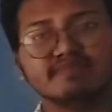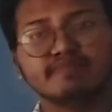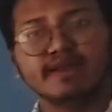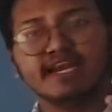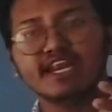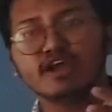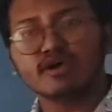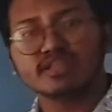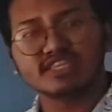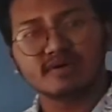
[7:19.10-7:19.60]

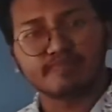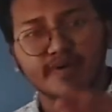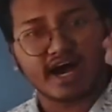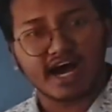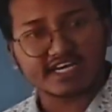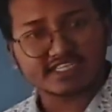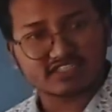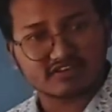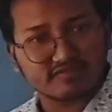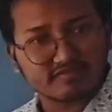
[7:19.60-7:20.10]
Depending on the
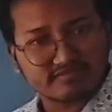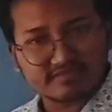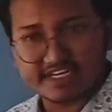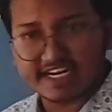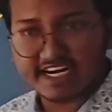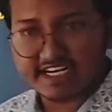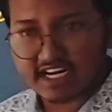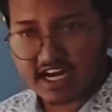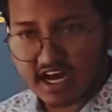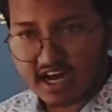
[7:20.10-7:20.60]
past
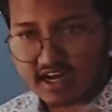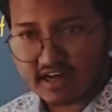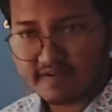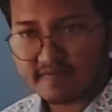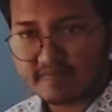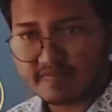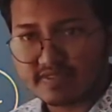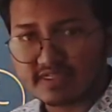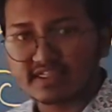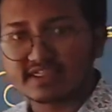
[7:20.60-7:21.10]

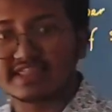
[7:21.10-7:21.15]
data,